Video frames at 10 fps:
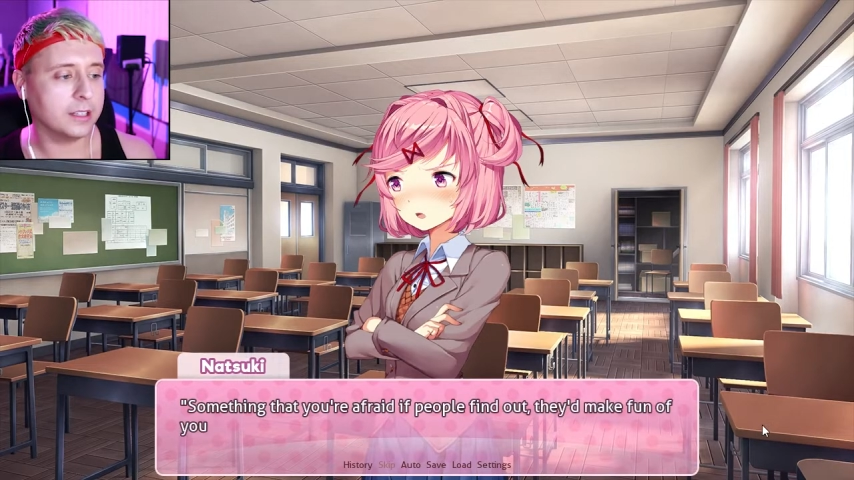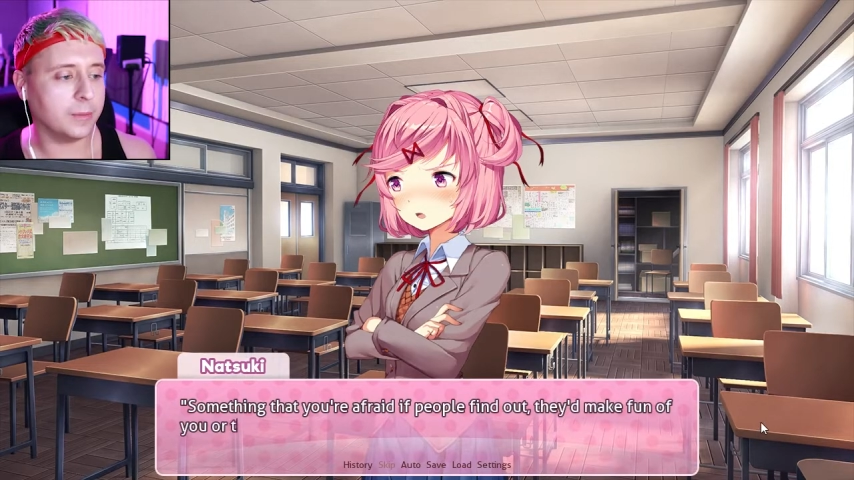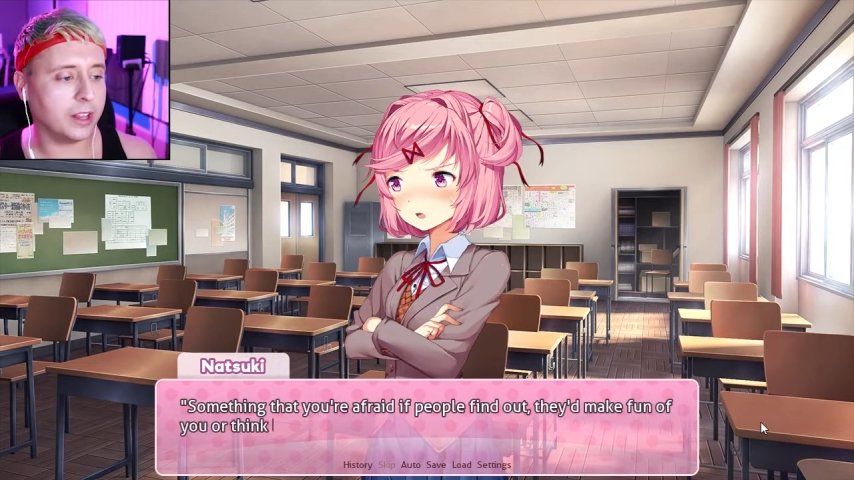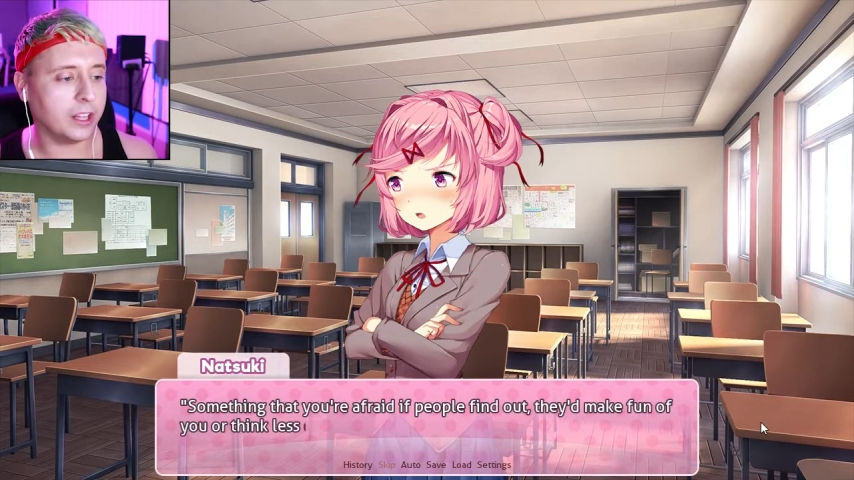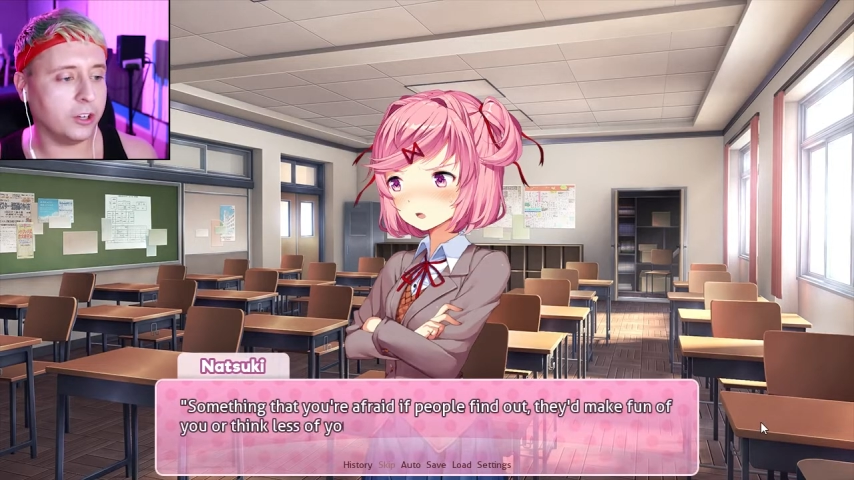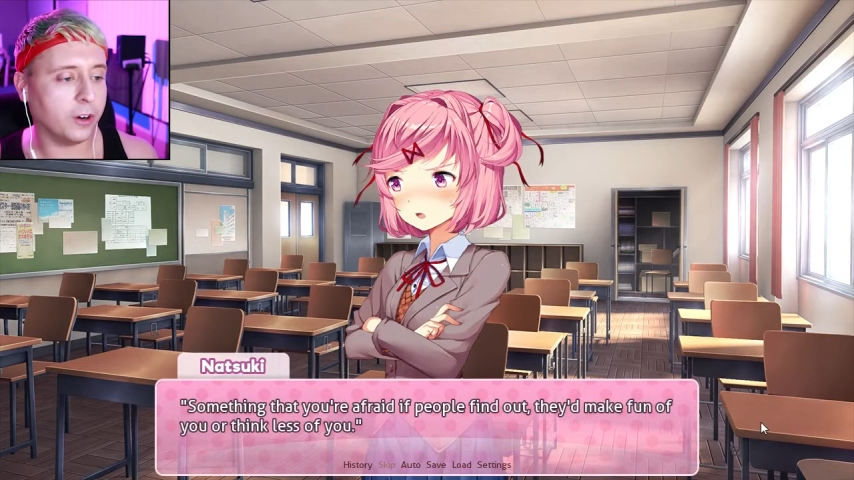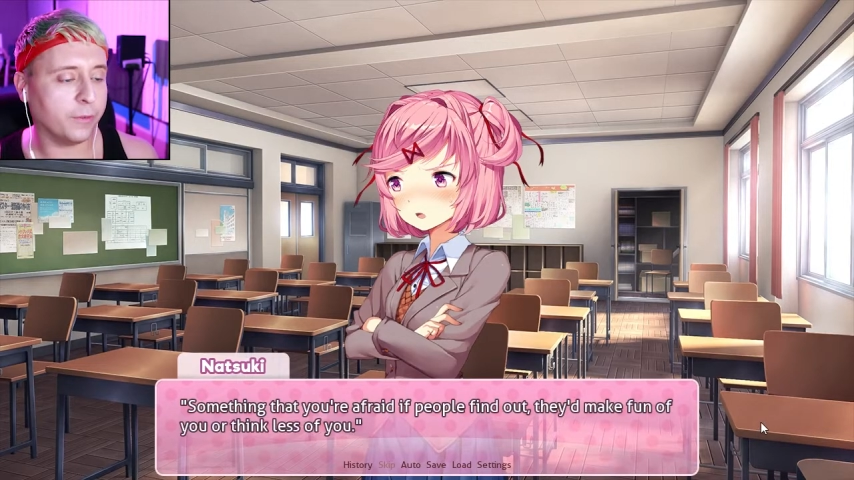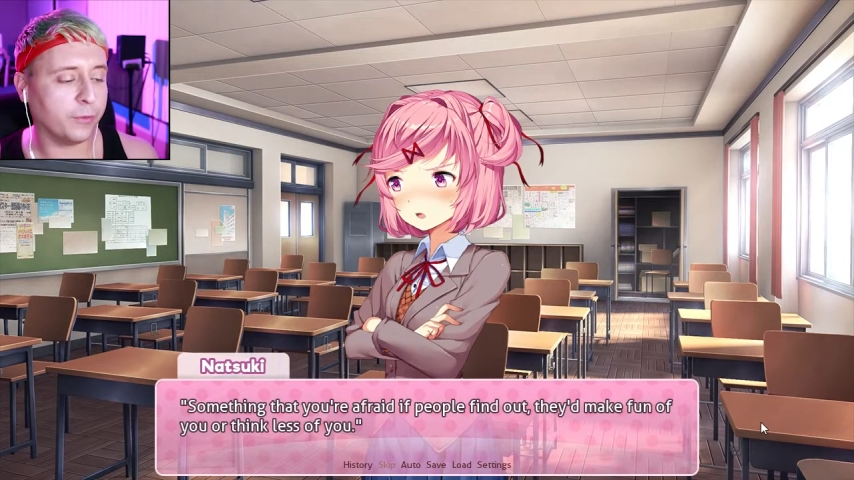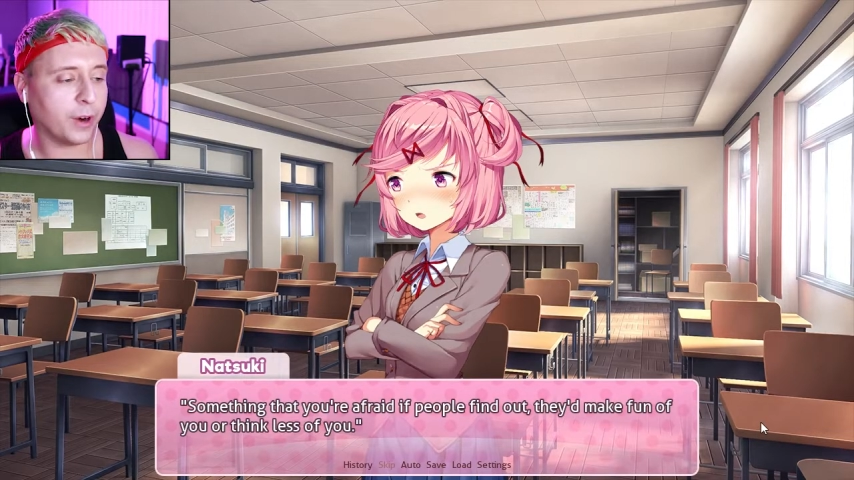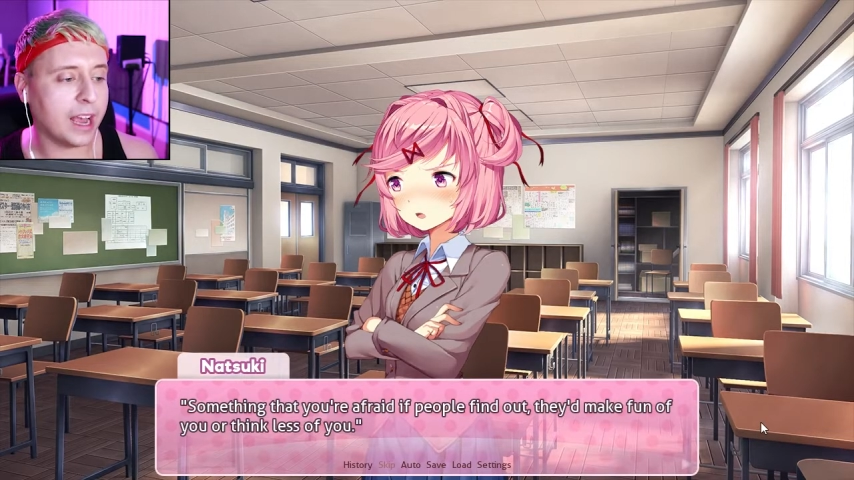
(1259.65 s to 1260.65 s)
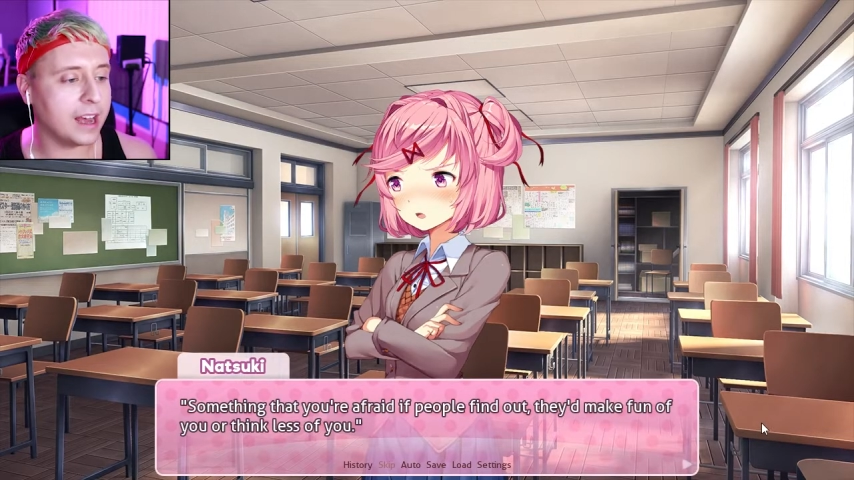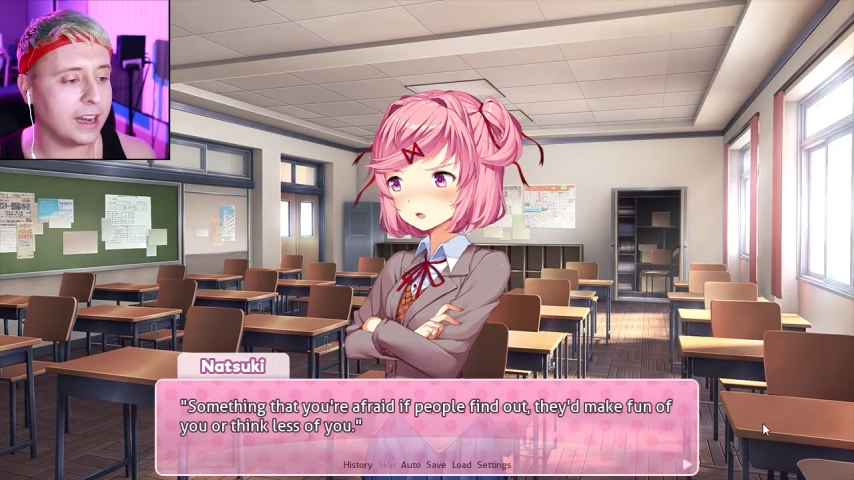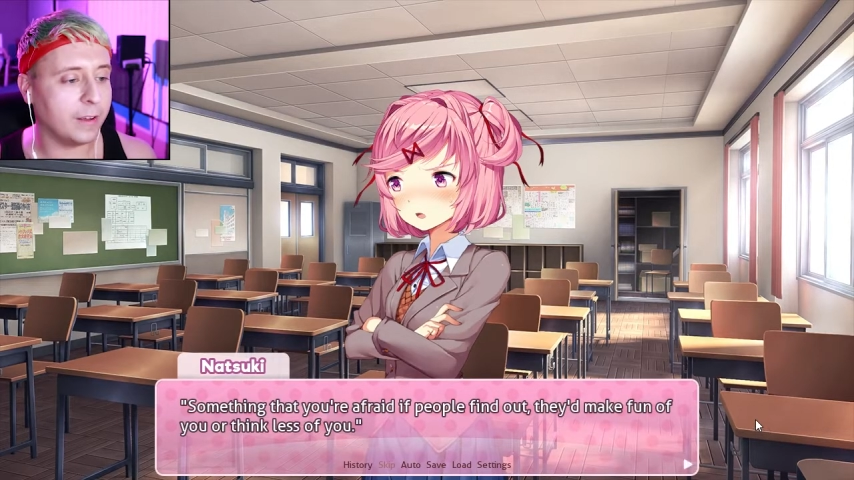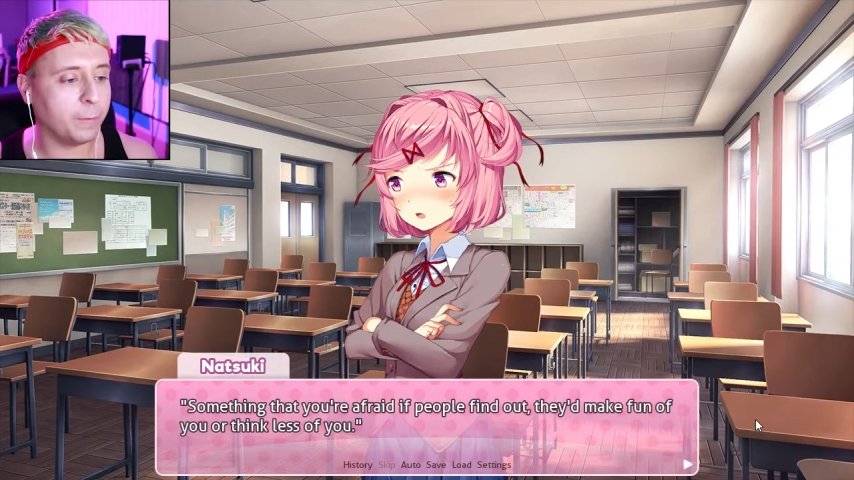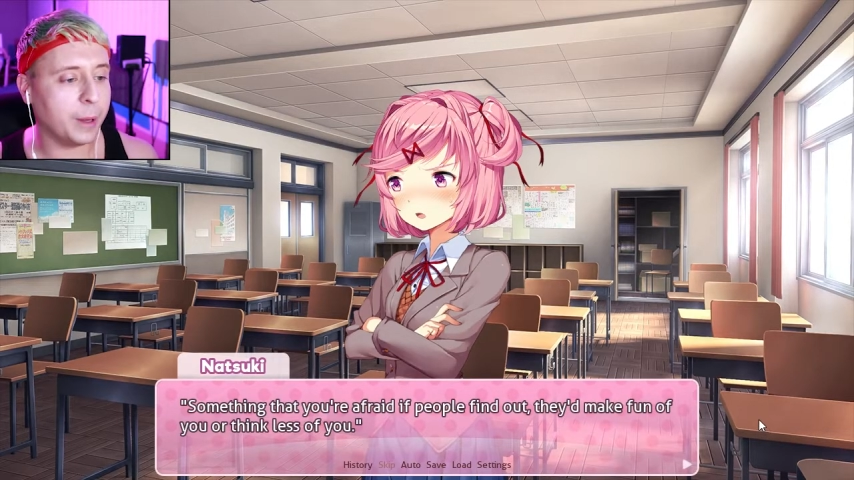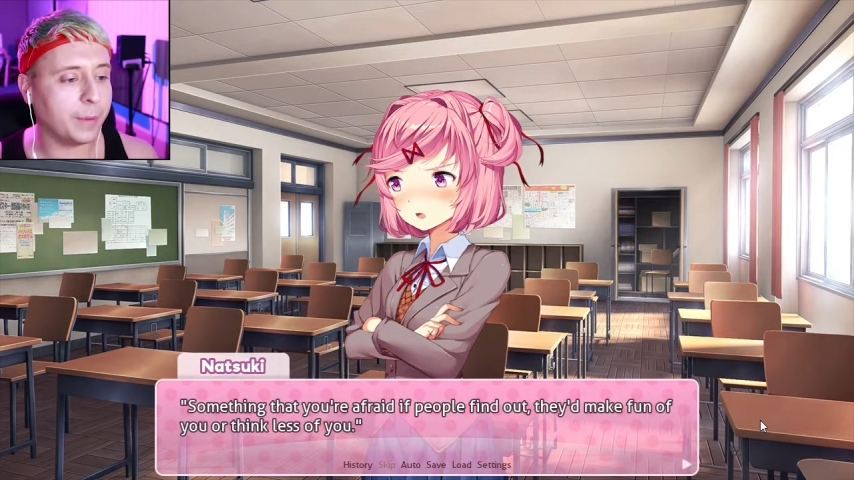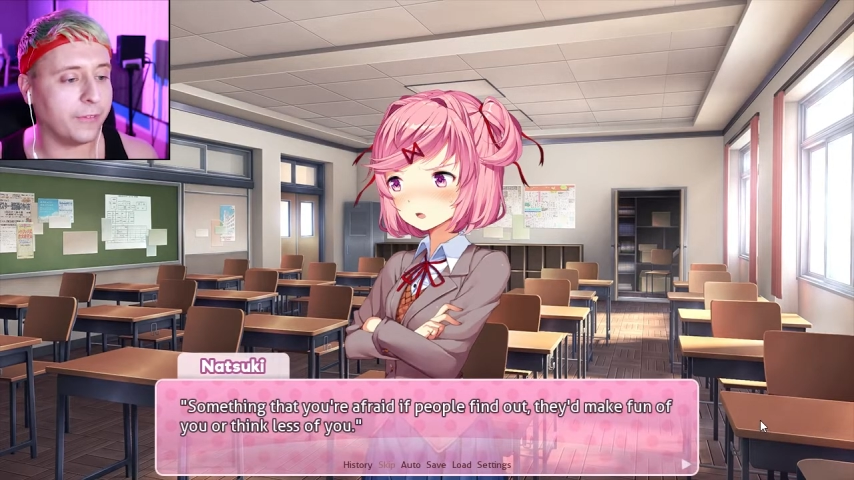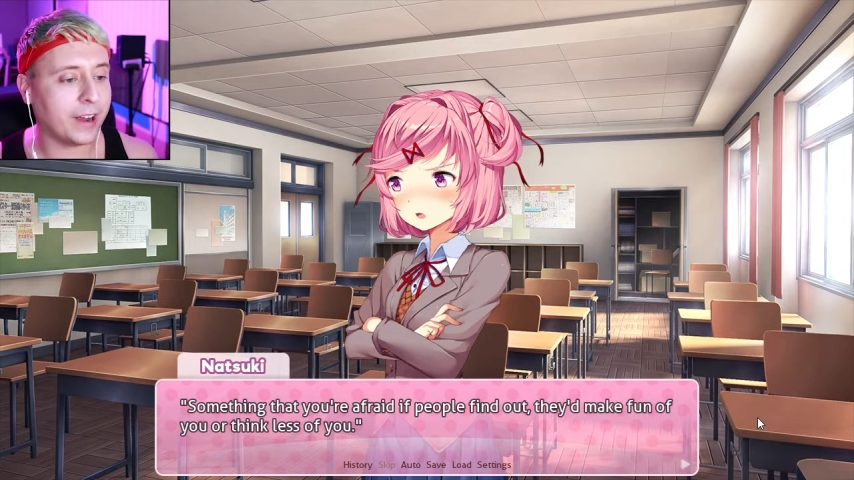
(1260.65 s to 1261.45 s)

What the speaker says: Something that you're afraid if people